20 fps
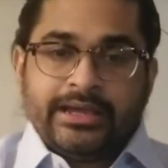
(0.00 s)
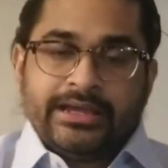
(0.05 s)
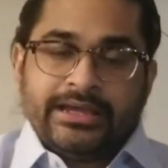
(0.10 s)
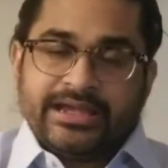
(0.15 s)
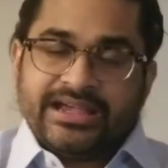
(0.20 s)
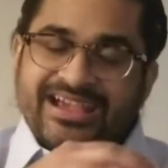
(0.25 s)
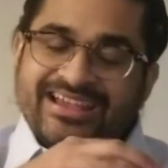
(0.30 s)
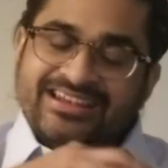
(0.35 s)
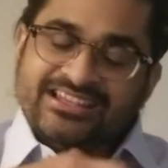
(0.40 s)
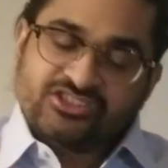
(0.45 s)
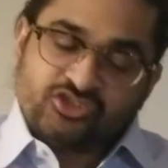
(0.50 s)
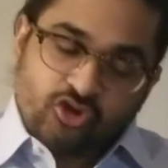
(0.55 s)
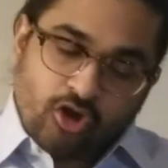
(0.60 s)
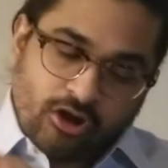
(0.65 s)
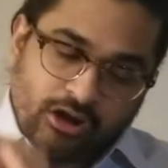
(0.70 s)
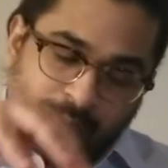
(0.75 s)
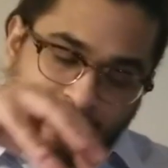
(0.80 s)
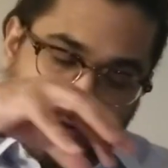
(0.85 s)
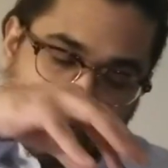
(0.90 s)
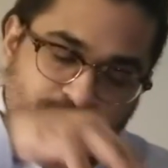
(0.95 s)
It is
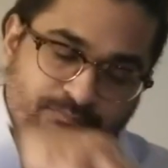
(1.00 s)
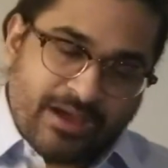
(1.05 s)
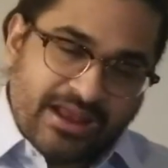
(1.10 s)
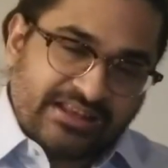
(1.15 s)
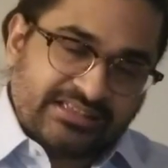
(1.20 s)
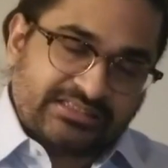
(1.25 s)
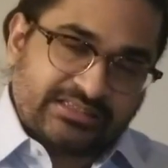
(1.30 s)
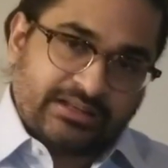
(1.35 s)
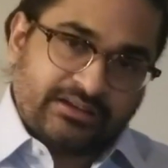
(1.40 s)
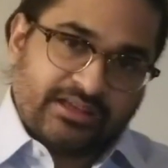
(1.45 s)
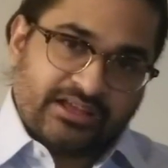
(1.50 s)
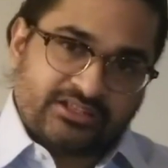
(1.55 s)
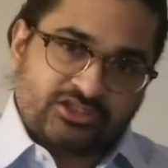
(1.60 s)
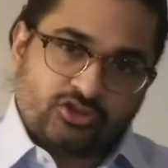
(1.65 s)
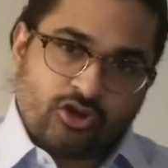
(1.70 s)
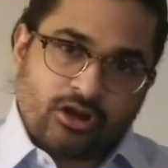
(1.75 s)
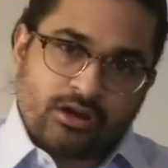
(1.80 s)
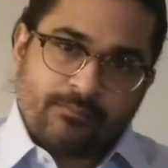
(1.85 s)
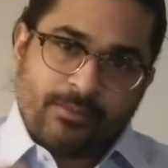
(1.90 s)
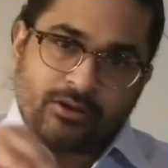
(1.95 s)
not about medicine, it's
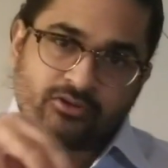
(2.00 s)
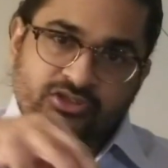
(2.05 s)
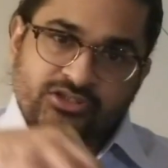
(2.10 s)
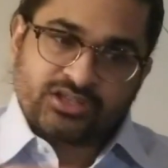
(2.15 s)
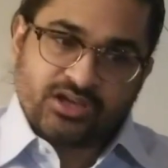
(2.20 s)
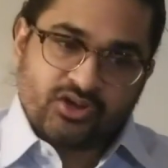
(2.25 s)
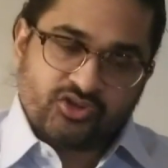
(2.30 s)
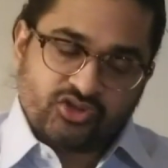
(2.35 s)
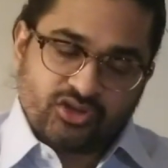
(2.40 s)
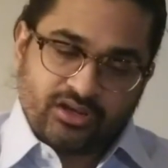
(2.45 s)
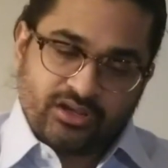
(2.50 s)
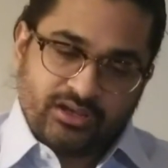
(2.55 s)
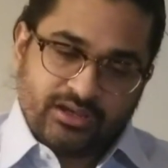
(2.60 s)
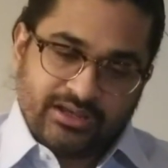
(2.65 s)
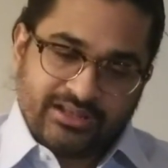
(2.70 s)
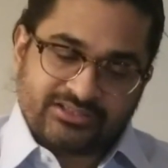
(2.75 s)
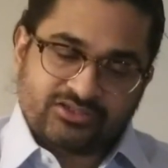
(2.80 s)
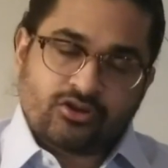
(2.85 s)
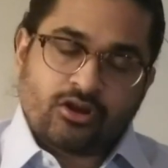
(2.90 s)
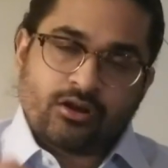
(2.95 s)
not about surgery,
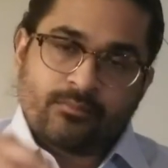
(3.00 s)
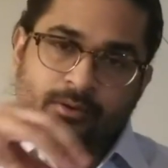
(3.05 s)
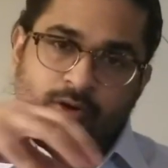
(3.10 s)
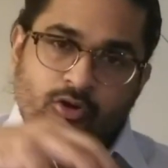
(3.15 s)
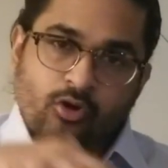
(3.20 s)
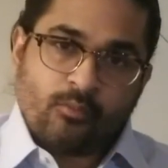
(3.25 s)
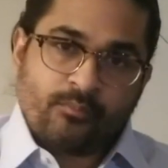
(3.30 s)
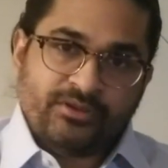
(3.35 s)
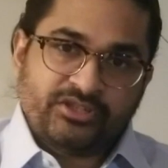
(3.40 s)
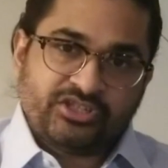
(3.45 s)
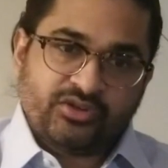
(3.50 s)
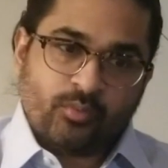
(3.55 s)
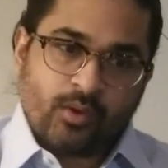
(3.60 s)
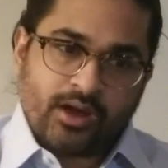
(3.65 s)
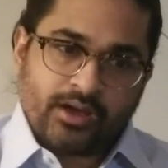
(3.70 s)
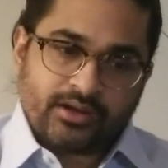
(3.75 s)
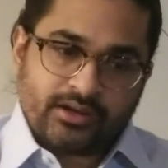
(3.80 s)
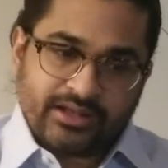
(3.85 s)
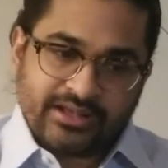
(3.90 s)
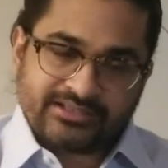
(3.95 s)
it's not about
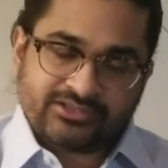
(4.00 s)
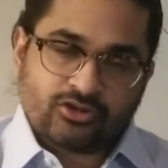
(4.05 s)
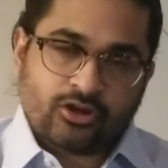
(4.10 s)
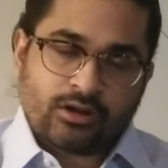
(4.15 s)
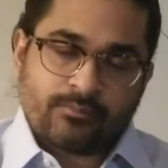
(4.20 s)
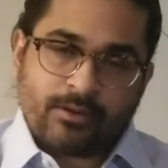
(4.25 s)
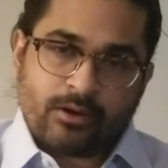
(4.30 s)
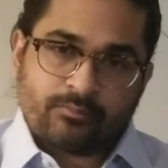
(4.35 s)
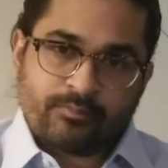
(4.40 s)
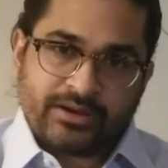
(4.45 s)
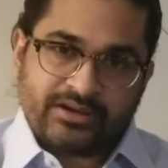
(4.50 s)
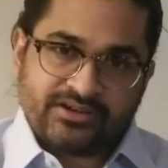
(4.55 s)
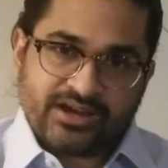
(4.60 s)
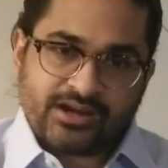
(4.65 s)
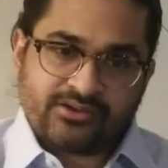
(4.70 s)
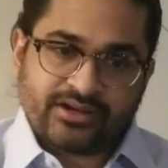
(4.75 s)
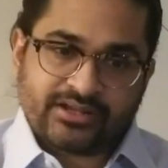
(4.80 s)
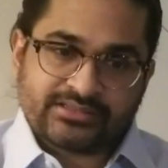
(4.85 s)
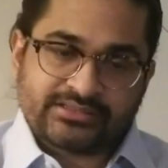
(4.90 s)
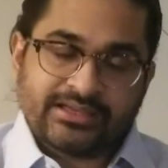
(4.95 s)
OBGYN, it's not about
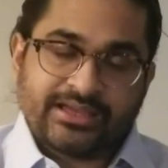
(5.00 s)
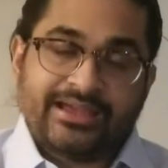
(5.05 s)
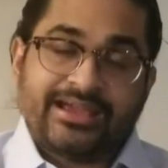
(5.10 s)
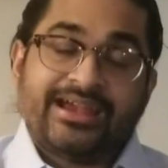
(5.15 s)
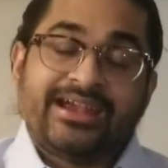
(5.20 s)
pediatrics.